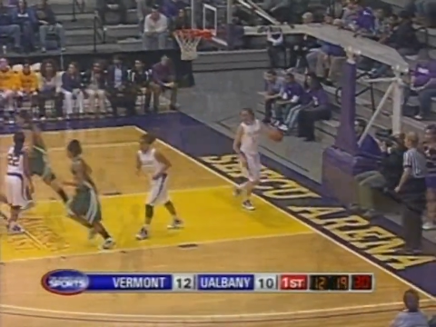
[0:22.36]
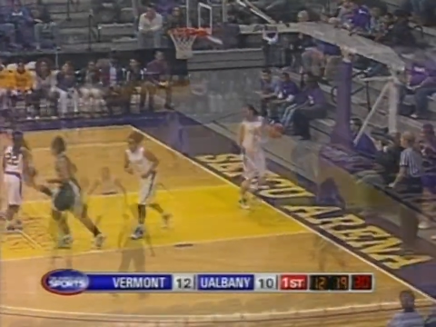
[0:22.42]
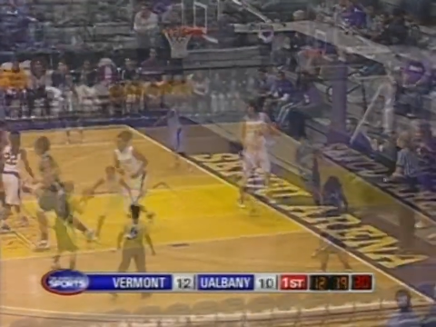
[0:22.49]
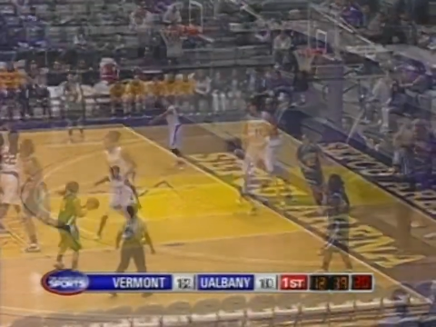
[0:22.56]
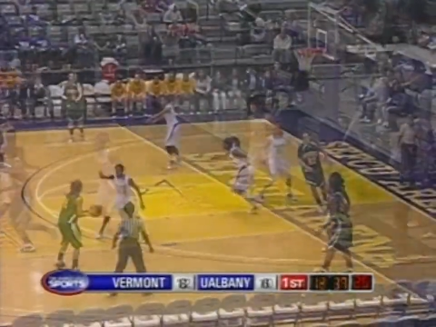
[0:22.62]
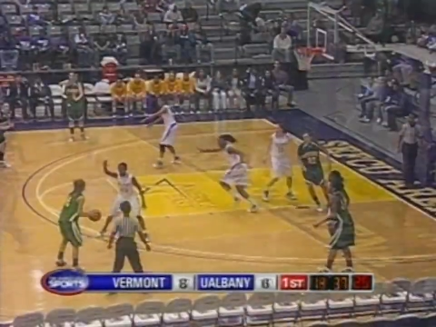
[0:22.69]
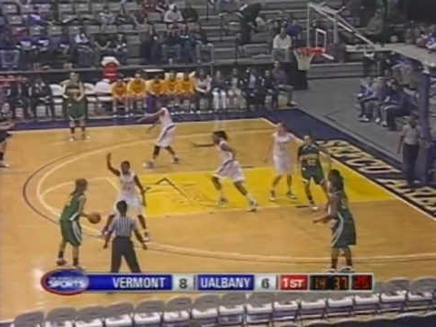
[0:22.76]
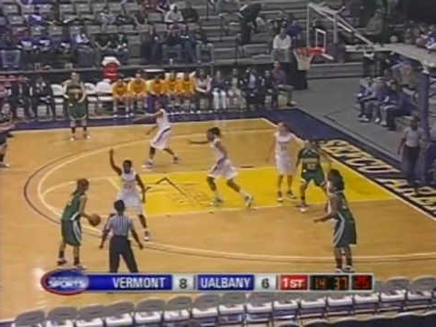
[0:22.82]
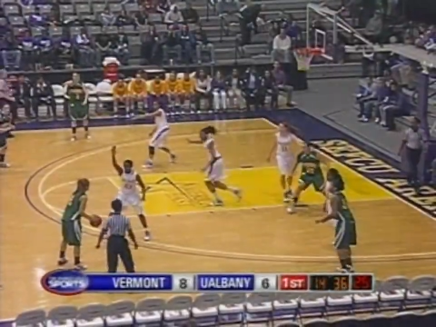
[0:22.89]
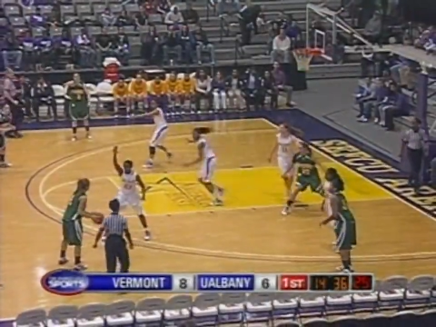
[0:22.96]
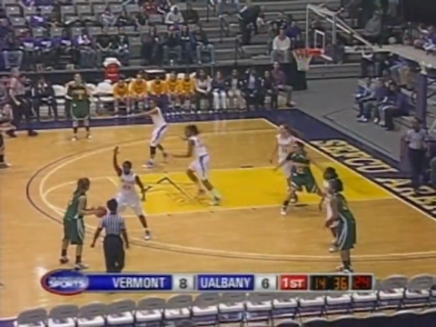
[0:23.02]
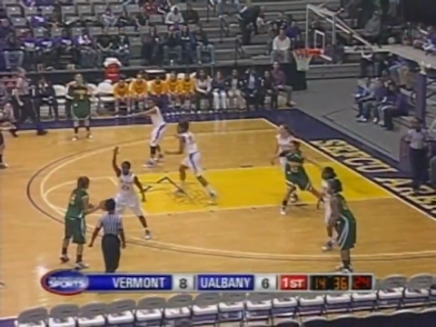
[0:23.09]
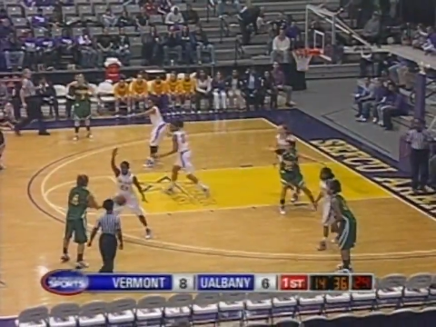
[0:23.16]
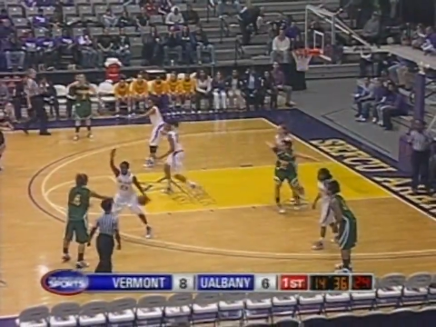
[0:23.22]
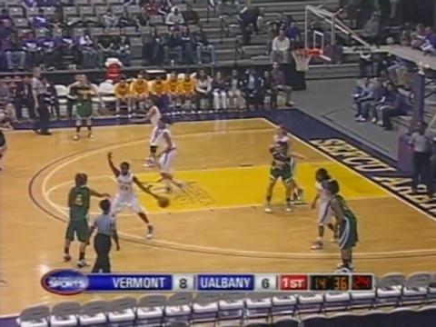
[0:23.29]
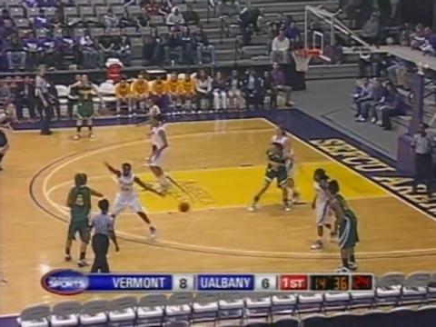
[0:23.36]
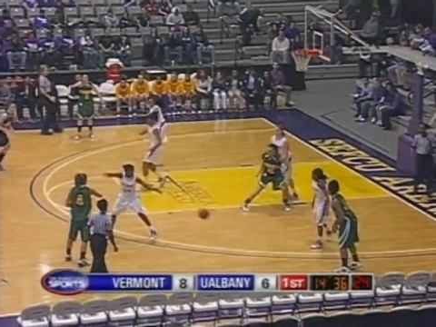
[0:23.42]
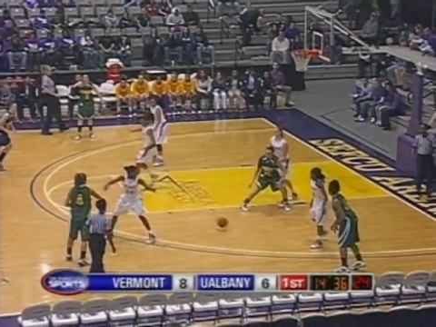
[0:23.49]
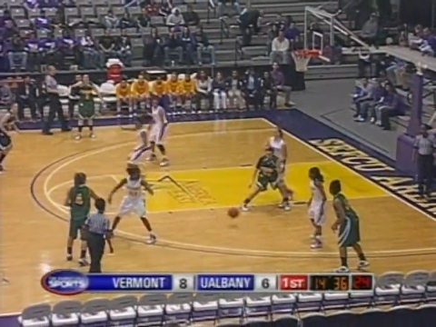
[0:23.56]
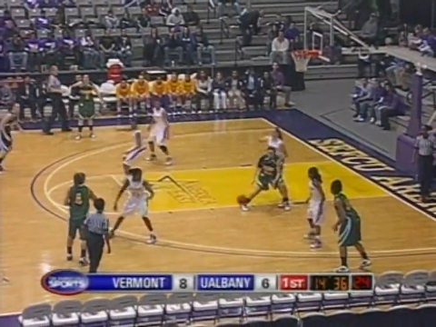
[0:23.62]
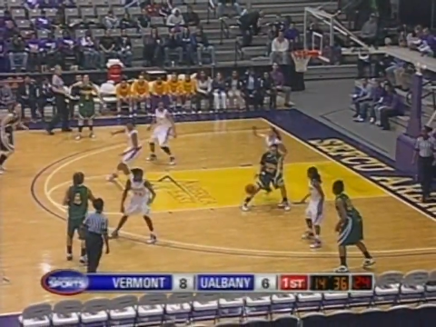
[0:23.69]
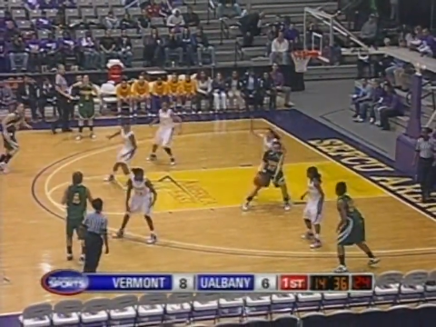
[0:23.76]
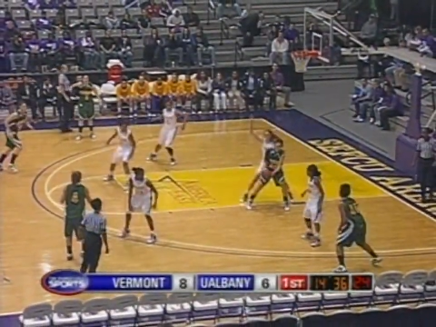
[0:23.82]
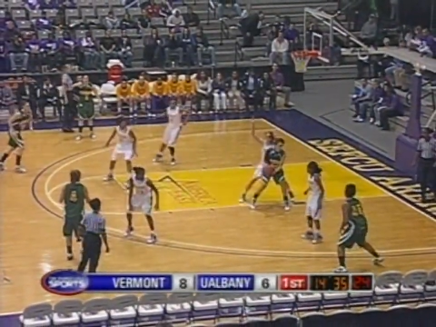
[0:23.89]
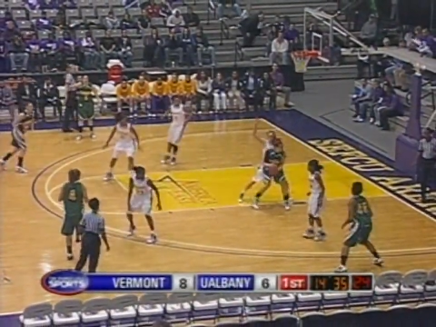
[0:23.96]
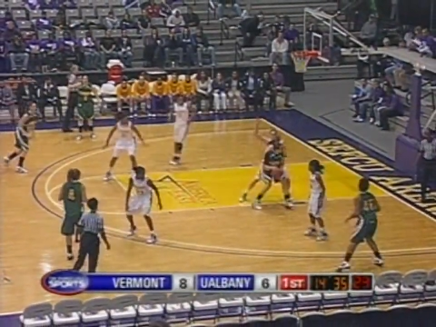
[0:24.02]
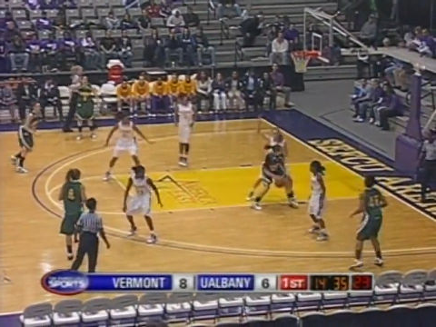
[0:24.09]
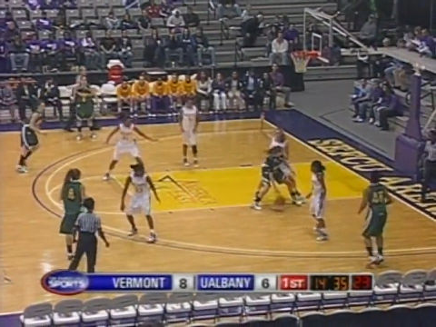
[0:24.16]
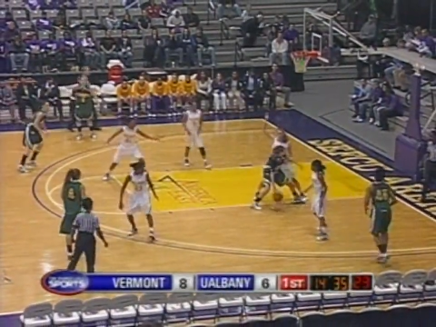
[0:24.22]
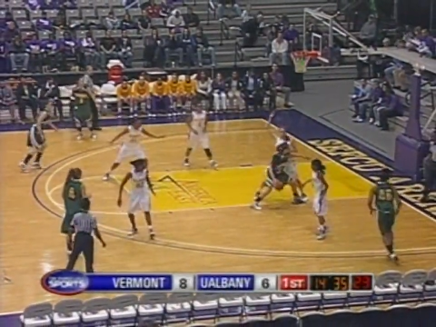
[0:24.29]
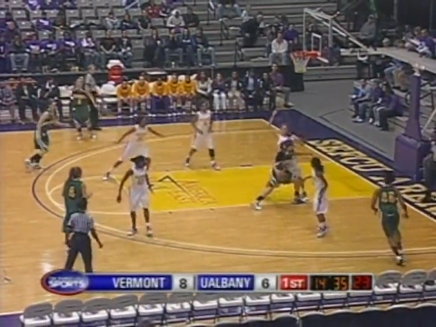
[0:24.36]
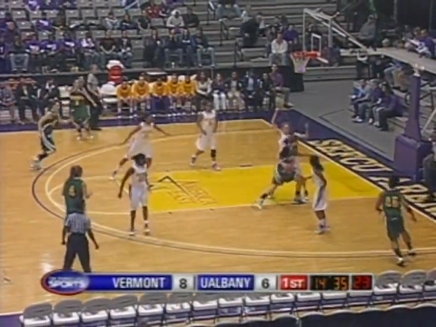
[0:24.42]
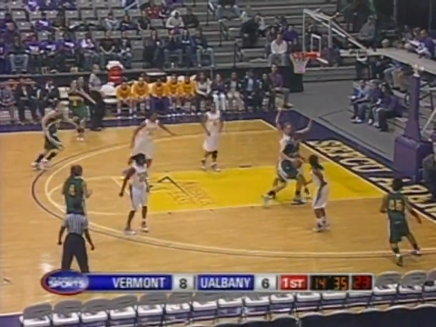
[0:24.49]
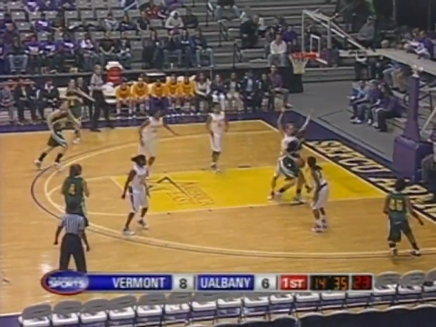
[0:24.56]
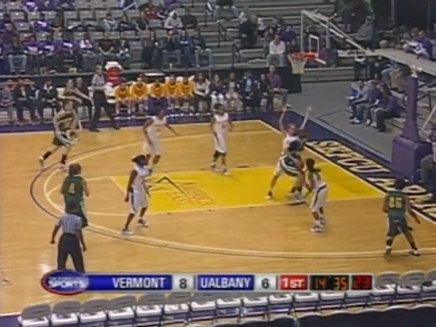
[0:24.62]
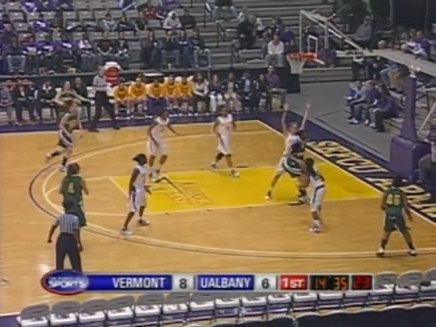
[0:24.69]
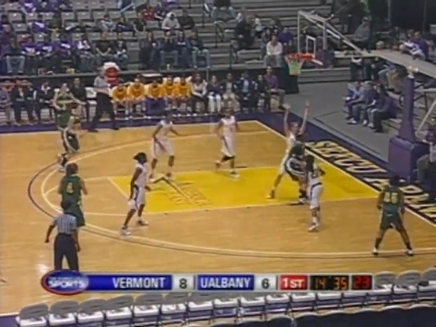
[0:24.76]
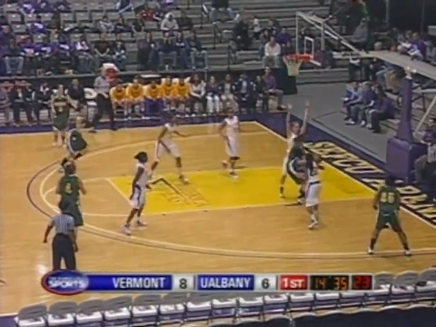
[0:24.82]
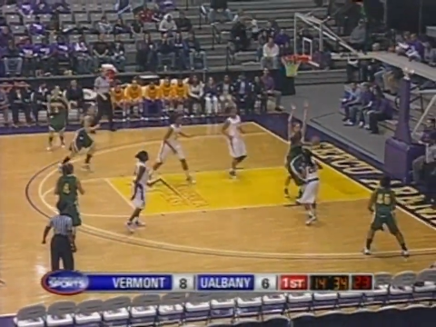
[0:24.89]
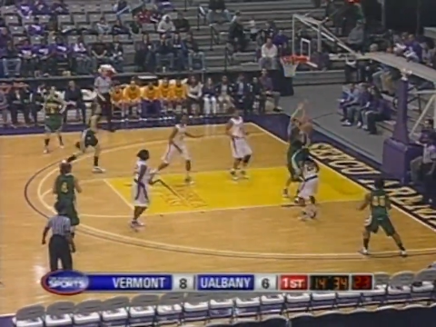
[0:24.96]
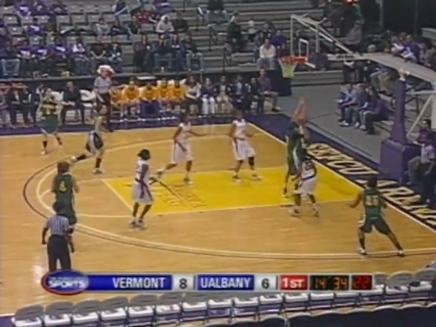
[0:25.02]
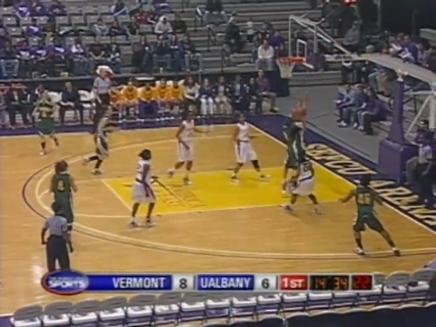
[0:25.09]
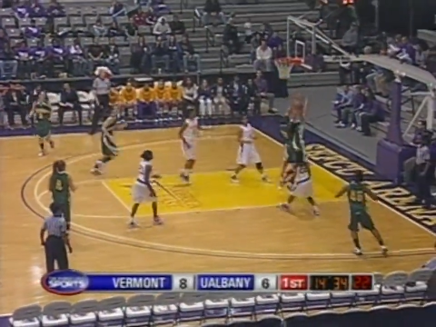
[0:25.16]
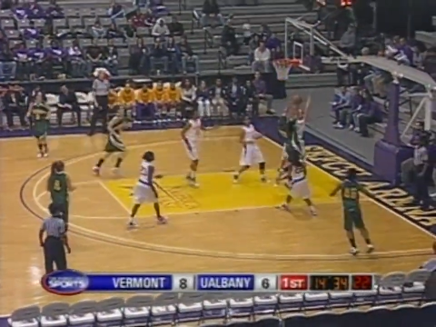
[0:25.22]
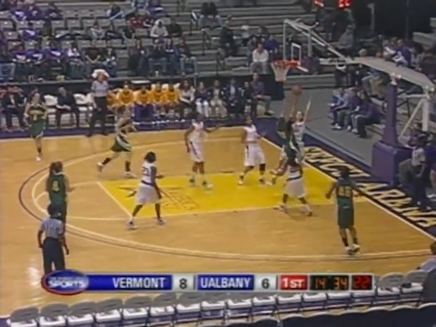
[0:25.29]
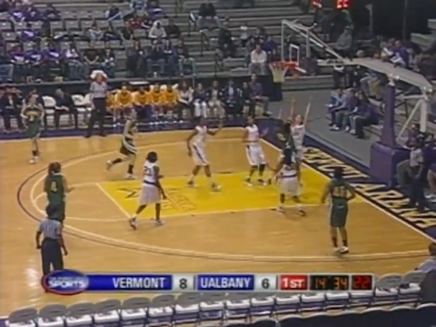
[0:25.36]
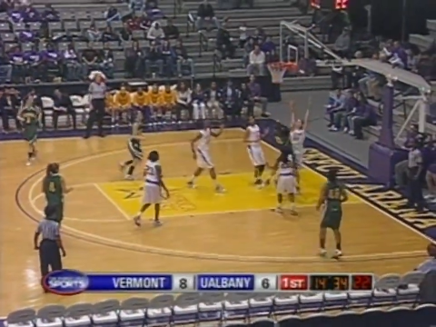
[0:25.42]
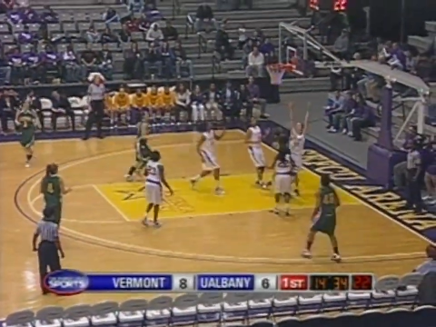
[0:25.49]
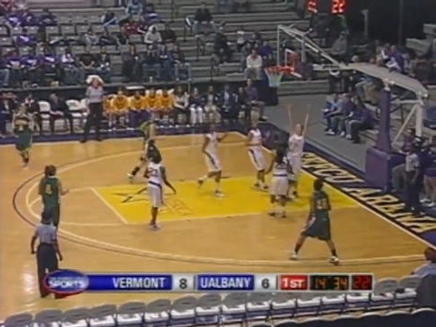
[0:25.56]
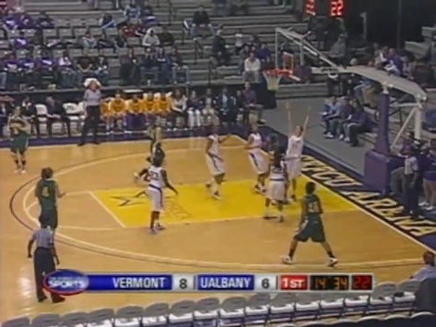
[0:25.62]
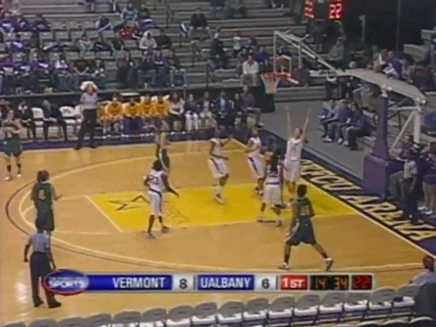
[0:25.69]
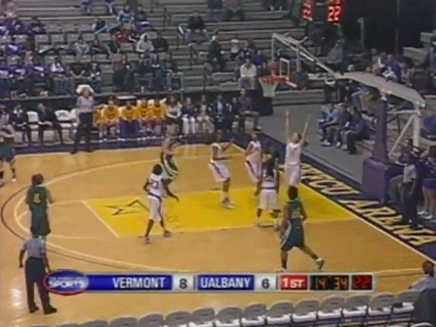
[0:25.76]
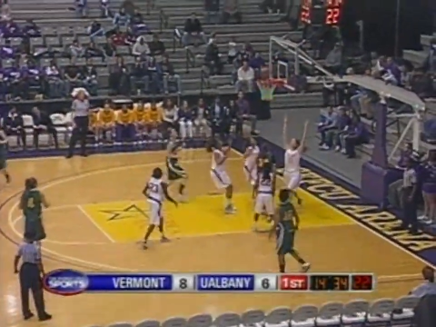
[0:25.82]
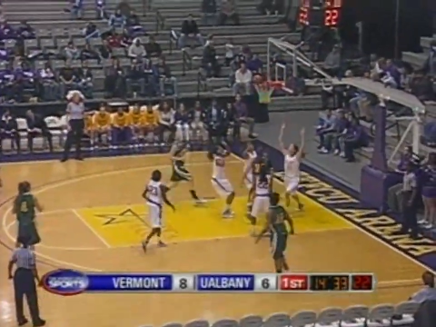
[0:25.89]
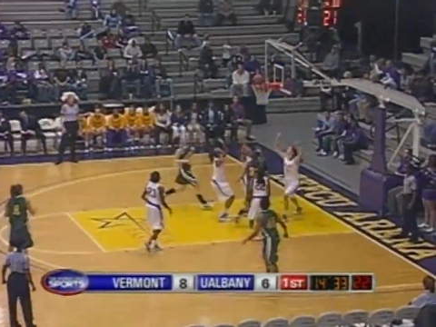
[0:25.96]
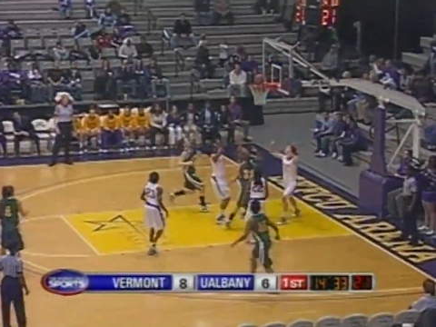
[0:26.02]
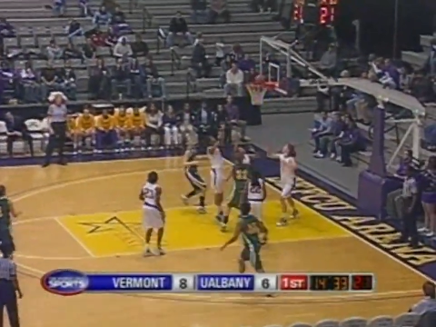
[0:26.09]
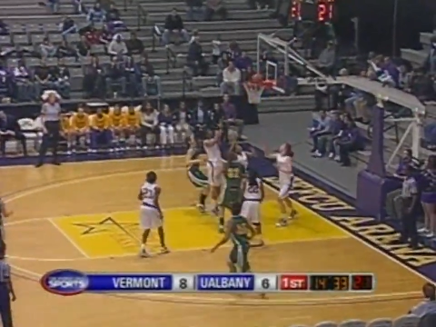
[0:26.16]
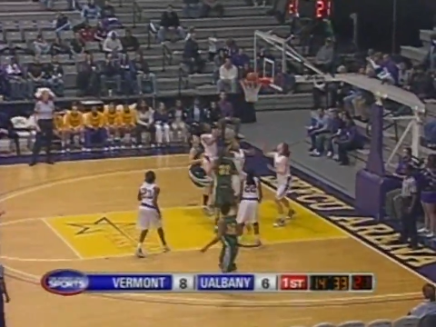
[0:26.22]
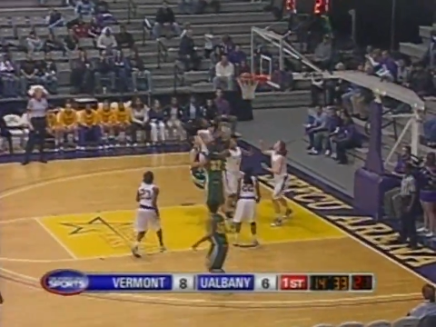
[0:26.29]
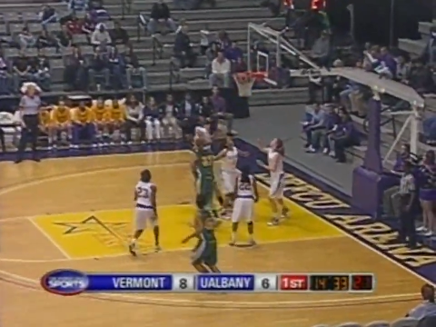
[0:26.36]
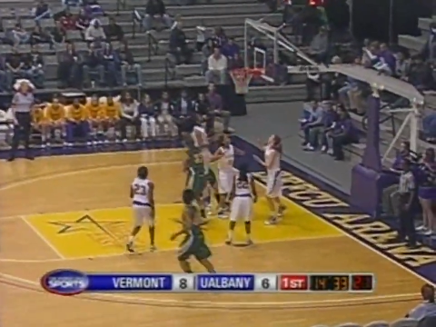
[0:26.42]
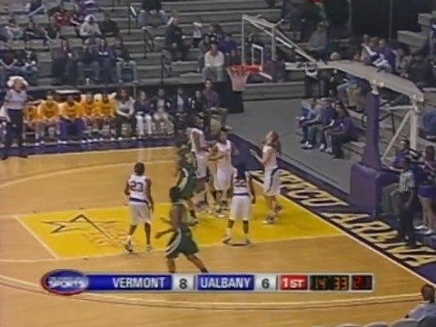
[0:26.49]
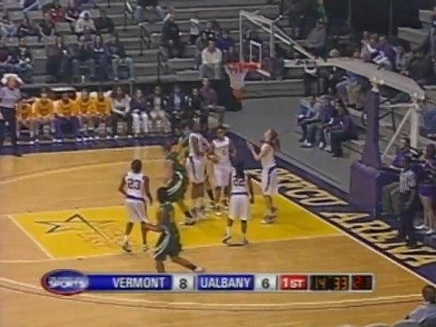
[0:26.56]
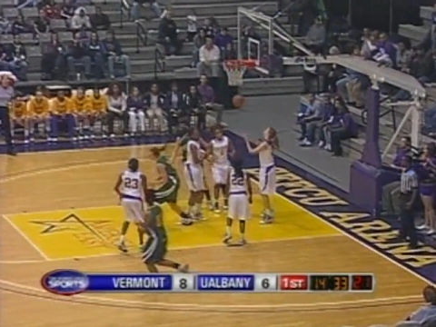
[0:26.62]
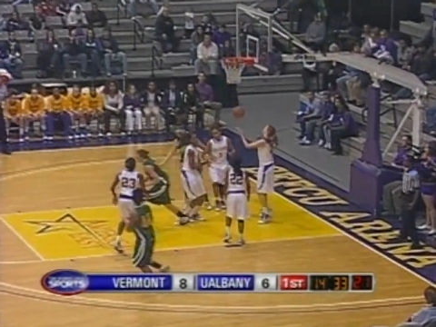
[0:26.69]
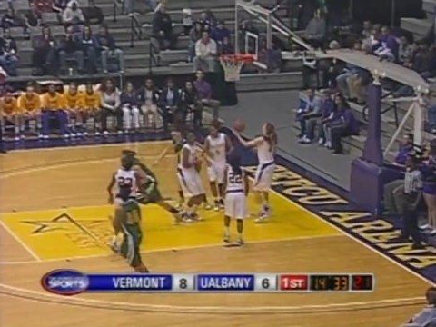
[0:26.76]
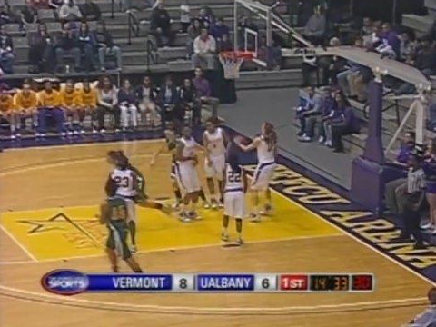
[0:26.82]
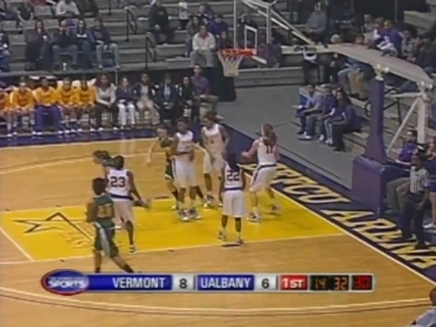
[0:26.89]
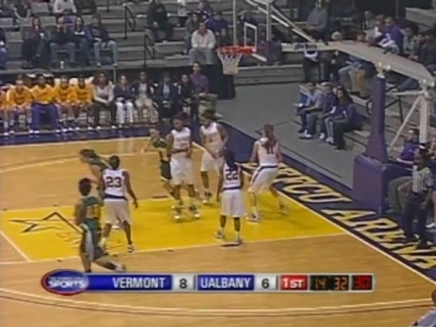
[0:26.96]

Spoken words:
(no speaker visible)